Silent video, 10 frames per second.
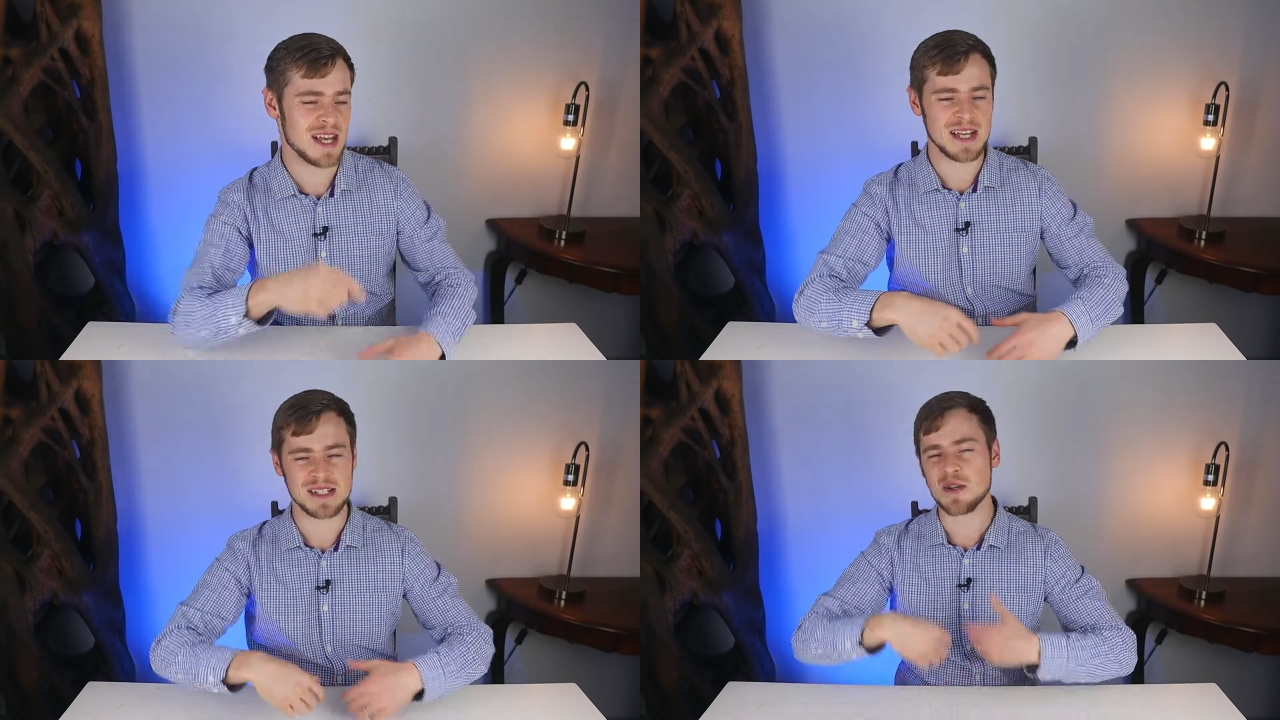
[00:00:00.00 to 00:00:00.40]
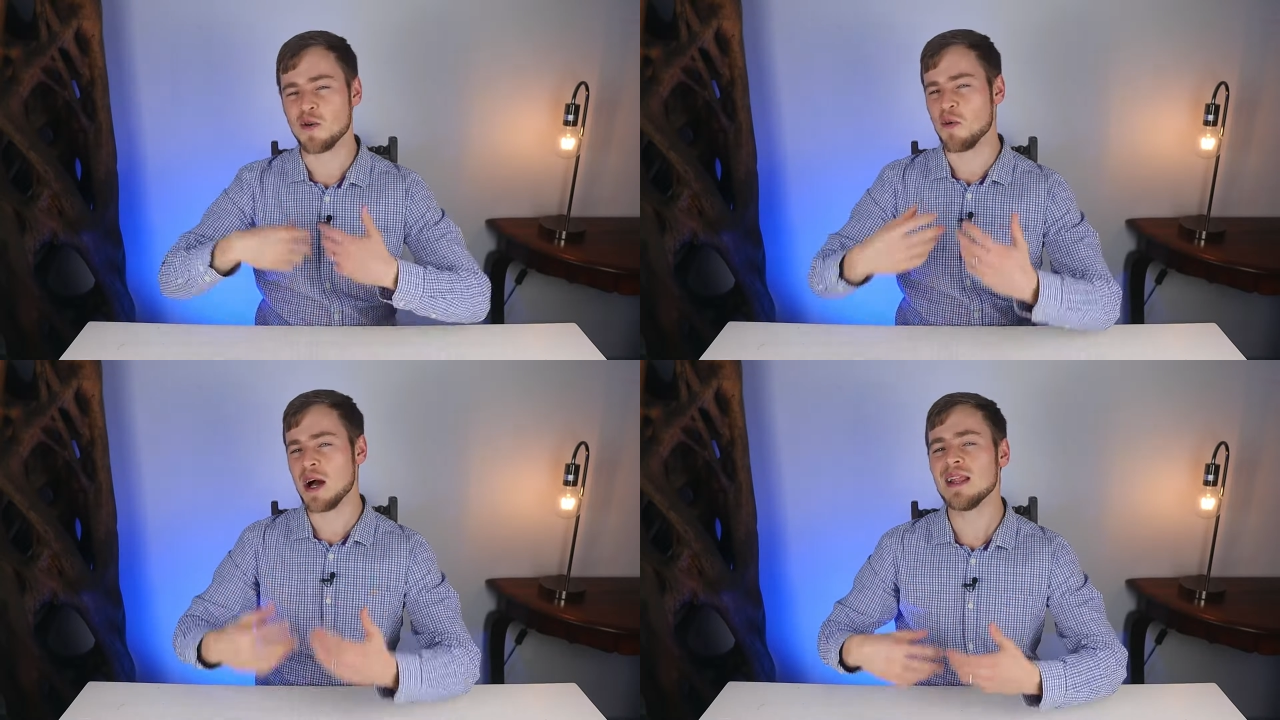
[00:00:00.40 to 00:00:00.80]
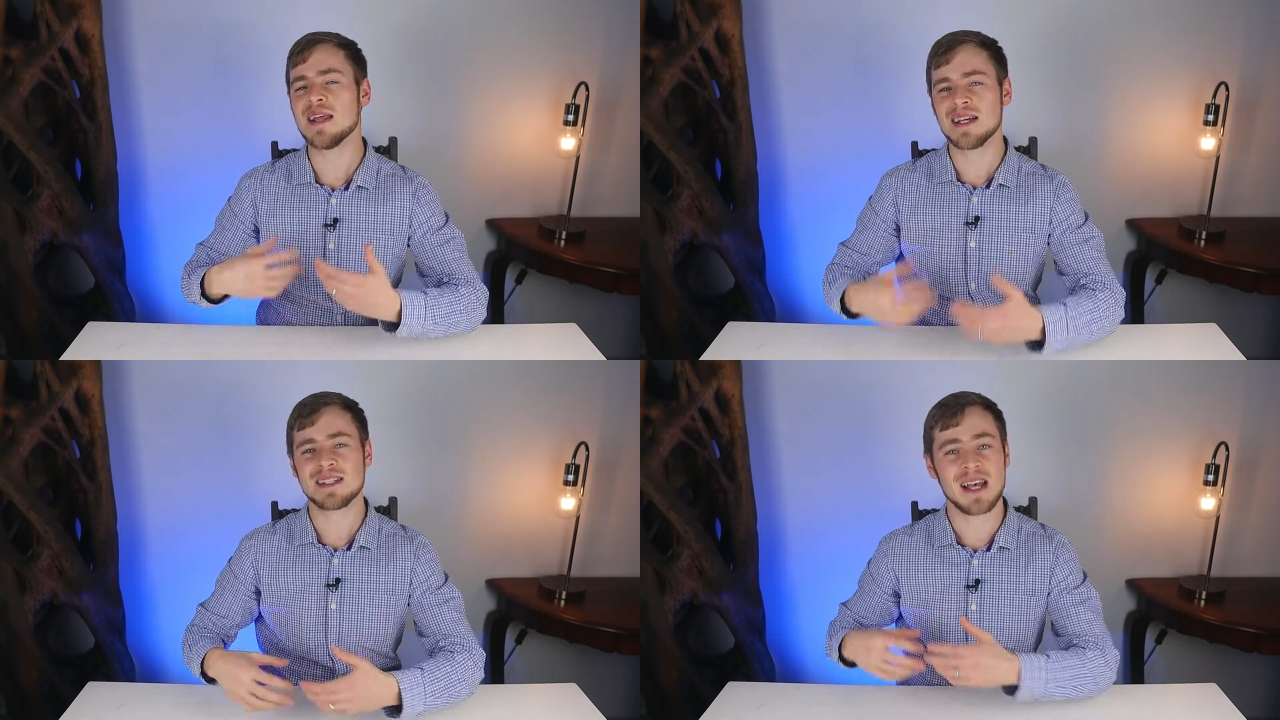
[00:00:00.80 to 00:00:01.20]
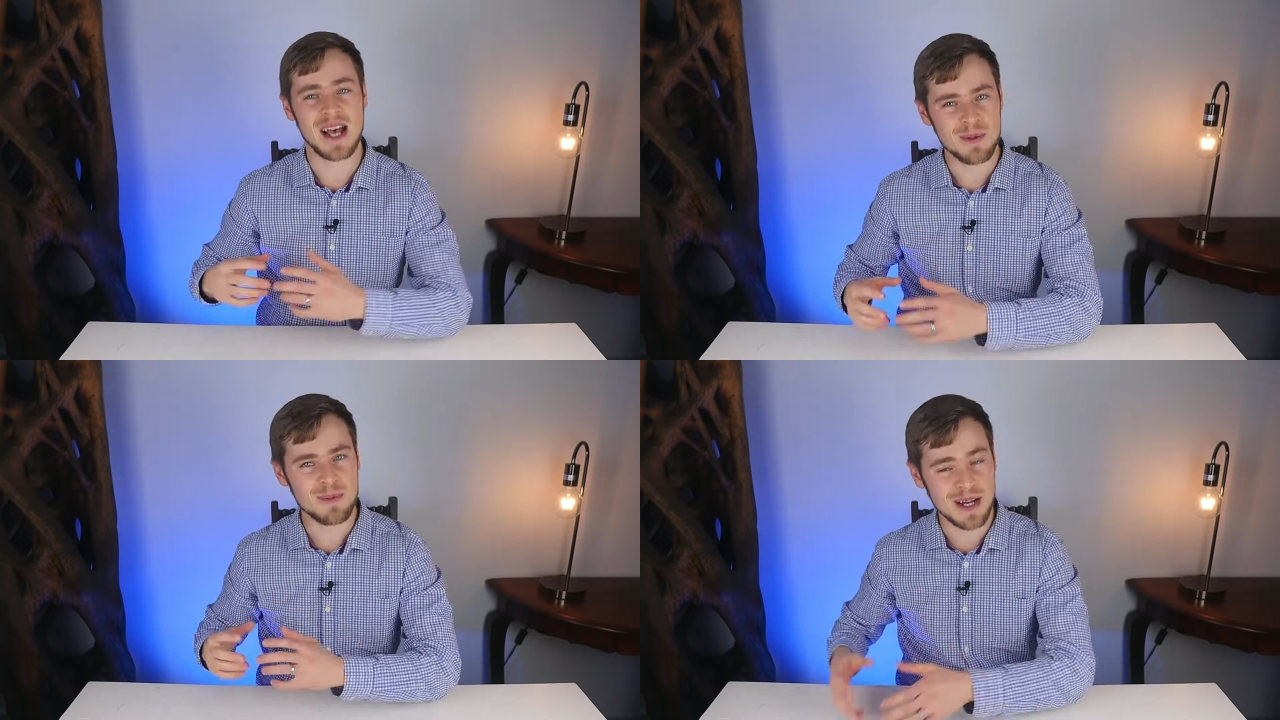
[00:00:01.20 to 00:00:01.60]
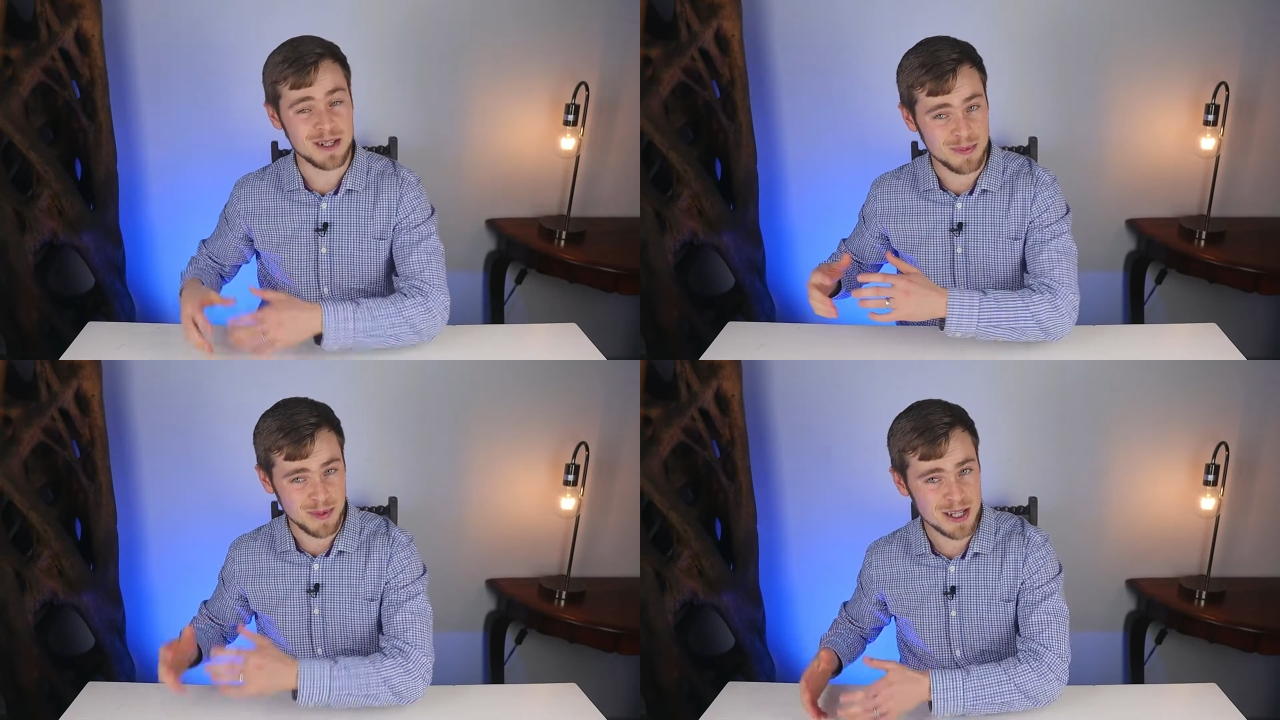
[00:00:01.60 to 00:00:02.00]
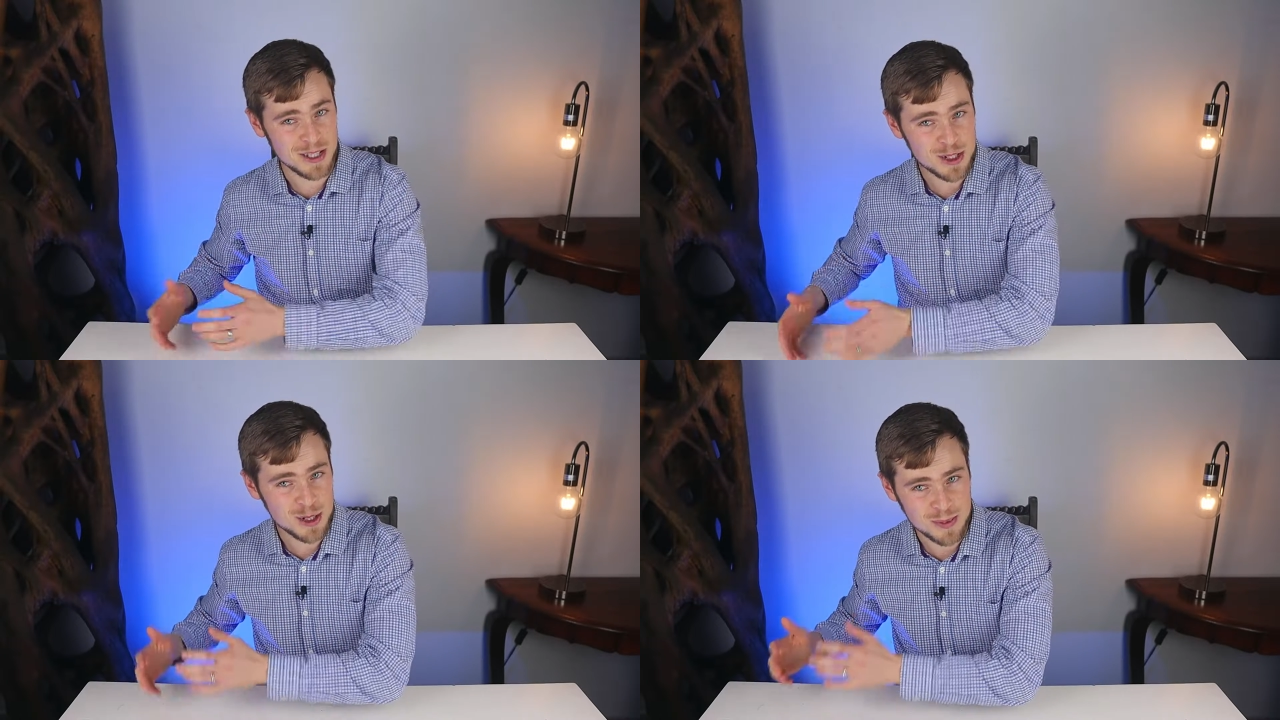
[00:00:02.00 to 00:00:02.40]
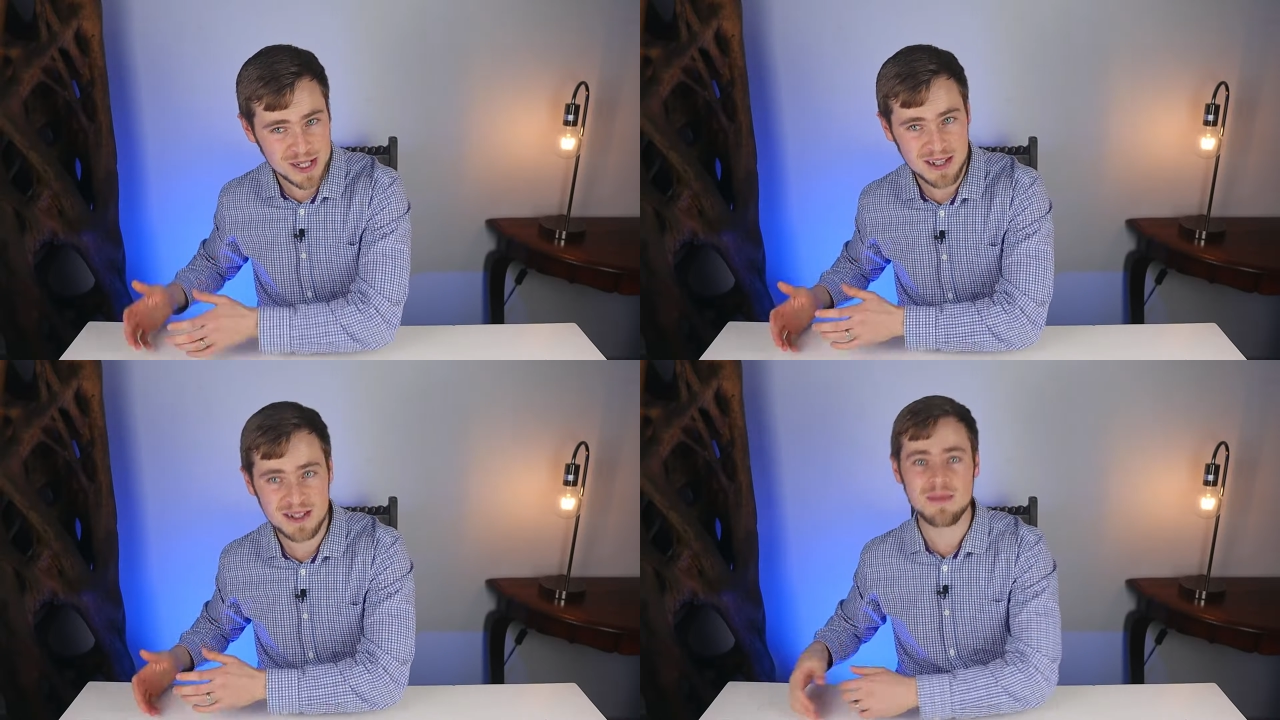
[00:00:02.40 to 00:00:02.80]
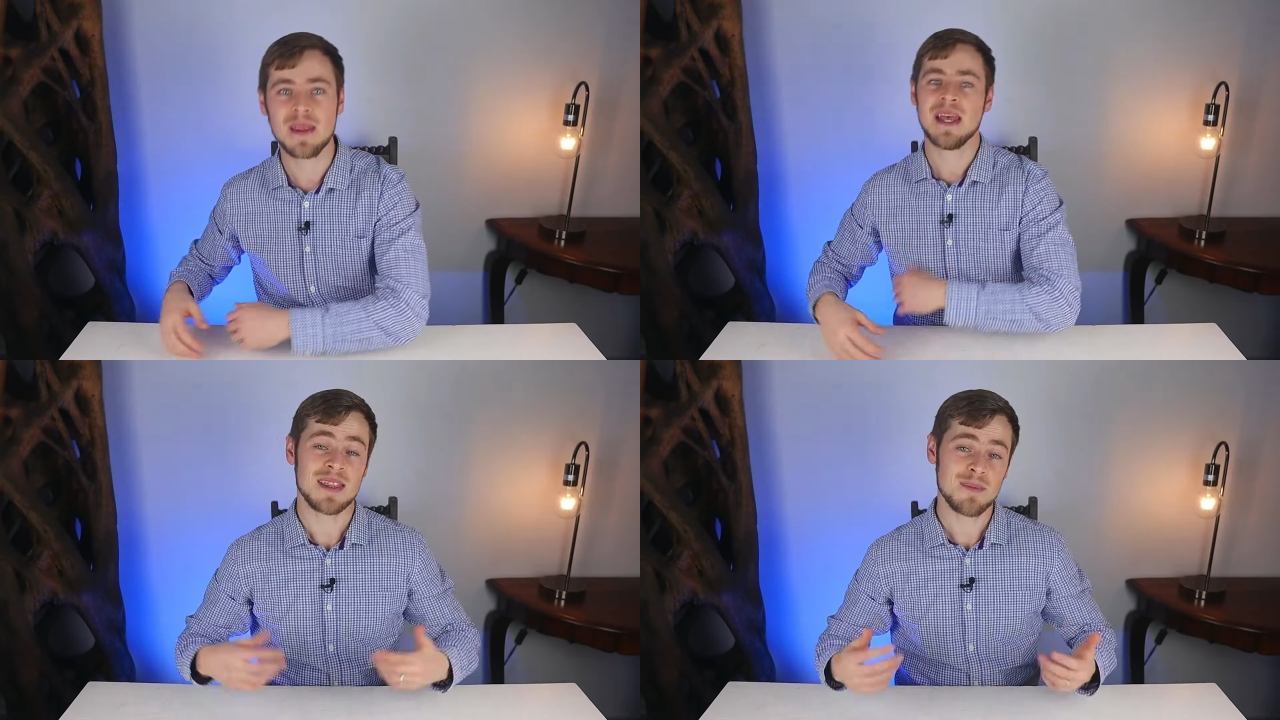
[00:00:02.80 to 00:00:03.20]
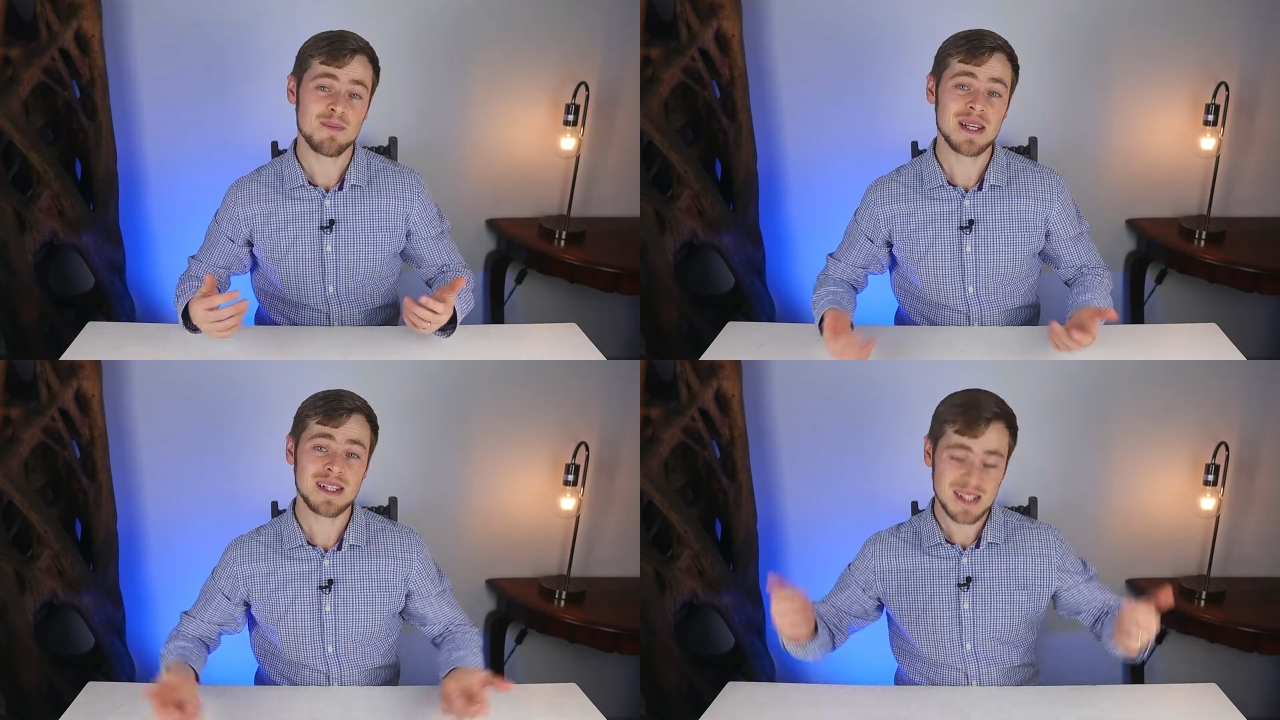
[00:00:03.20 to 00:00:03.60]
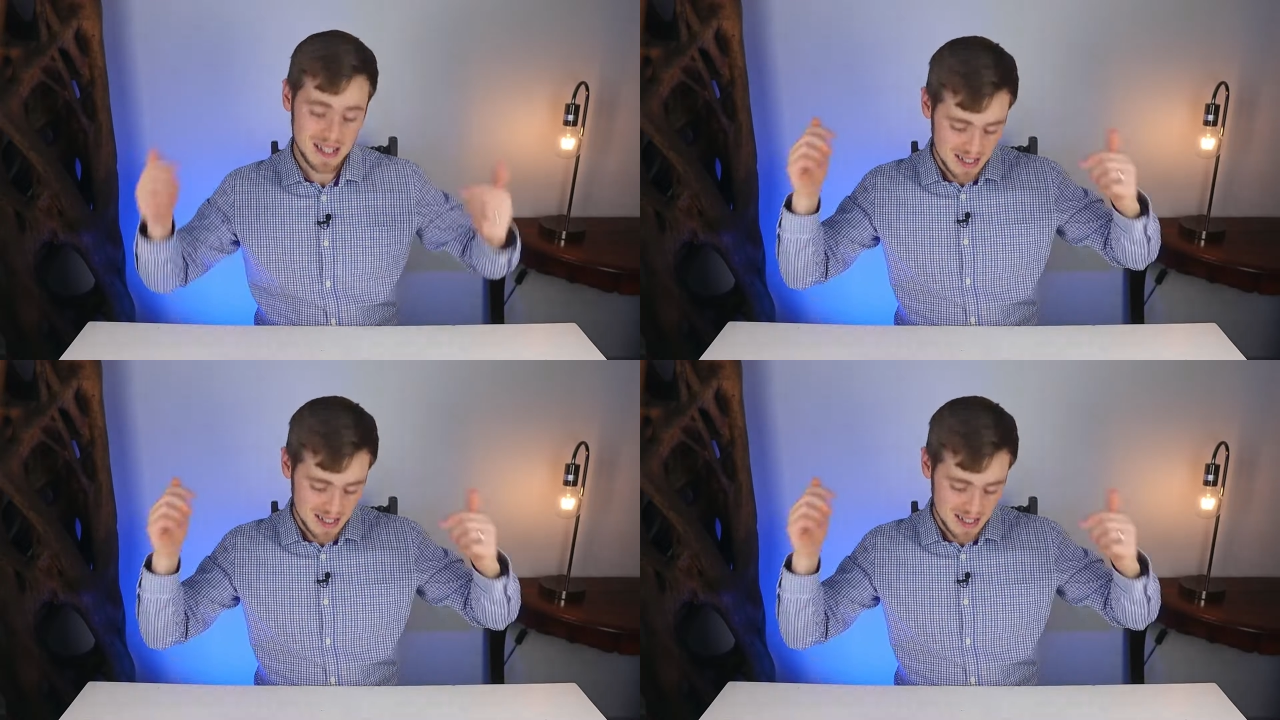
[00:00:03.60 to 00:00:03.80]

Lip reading: as well as help out my YouTube channel, then please